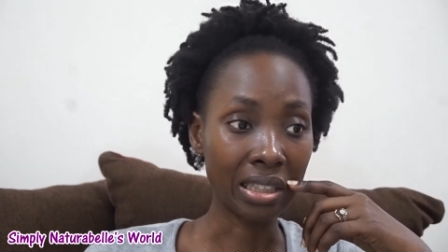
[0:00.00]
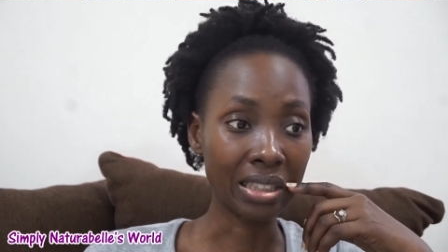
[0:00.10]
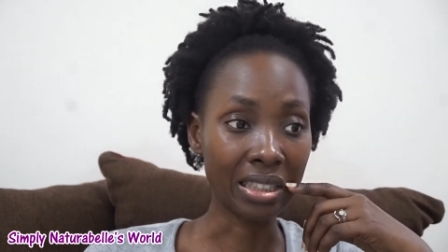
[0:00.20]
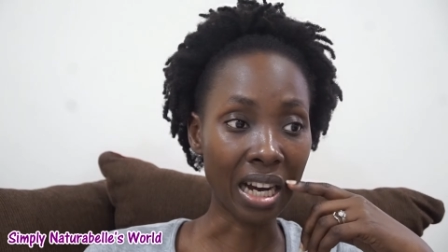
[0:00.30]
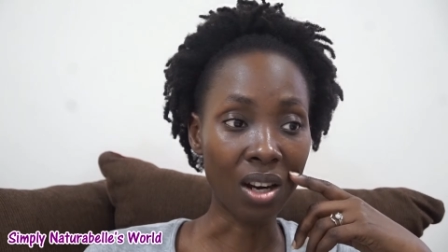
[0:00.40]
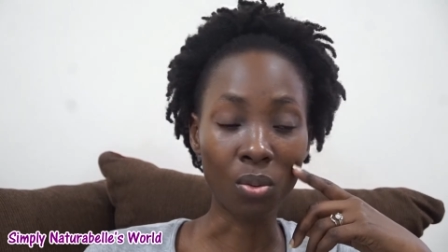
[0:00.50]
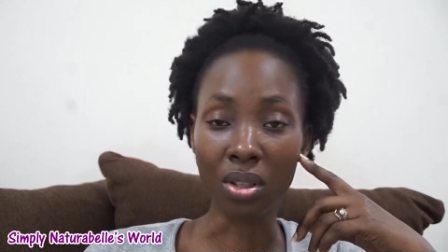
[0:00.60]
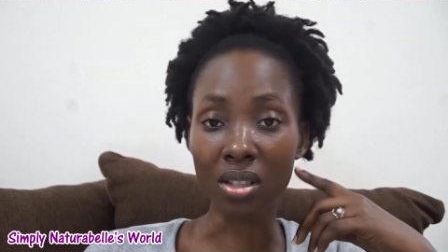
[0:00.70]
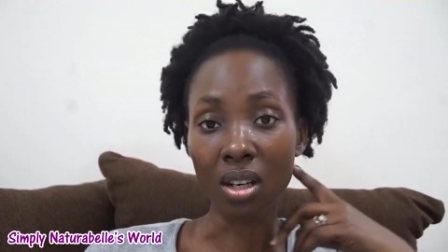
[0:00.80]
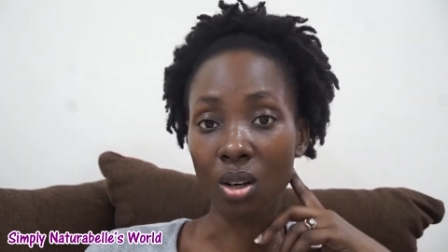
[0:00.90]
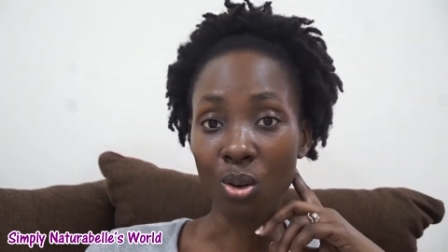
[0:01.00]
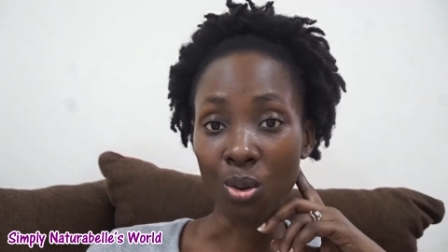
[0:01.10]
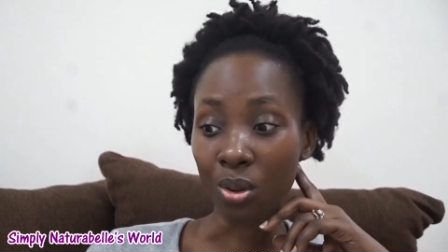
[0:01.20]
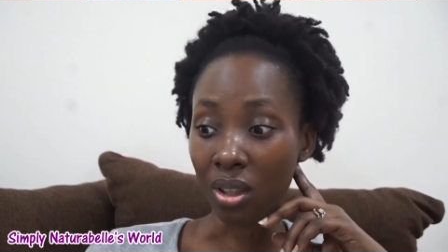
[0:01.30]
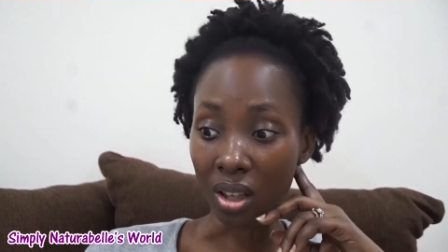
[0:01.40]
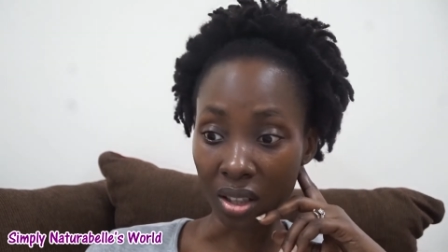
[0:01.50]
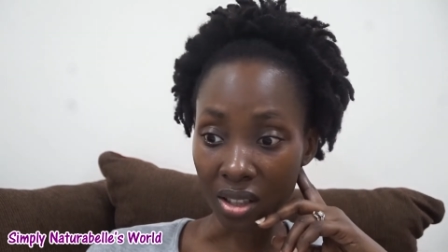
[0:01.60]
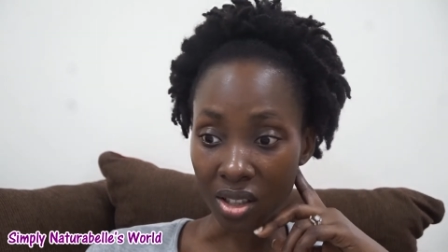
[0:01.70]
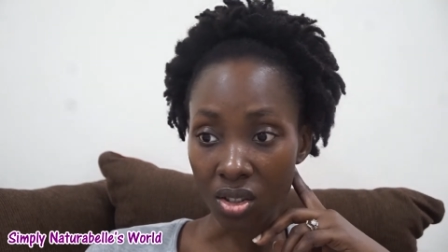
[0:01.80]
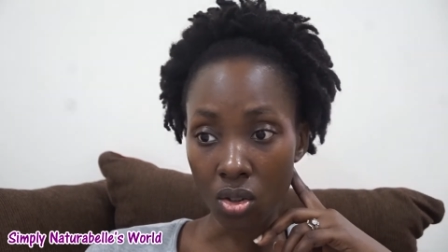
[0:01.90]
that was a whole other
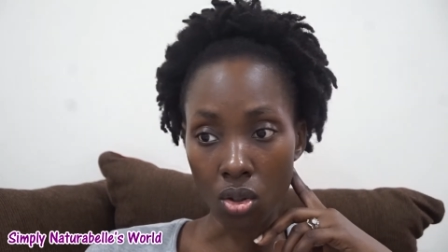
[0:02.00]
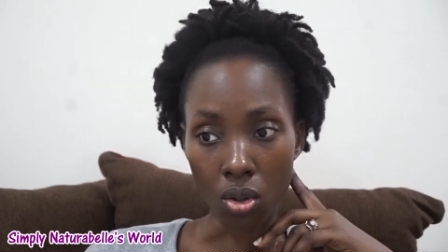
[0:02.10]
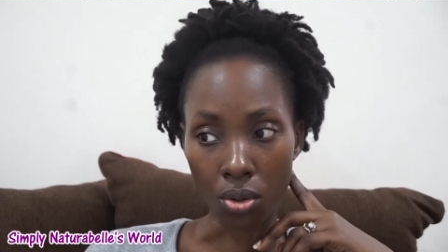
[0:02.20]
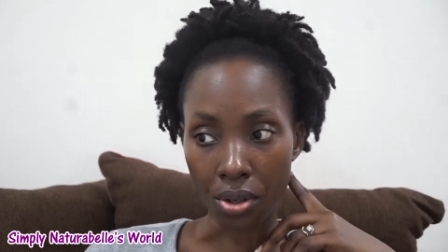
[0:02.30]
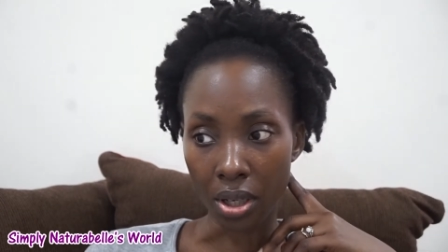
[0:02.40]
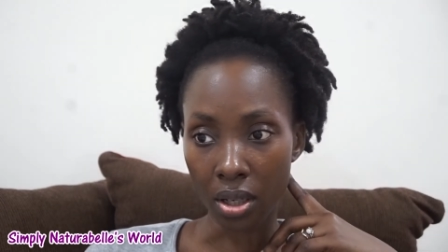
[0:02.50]
story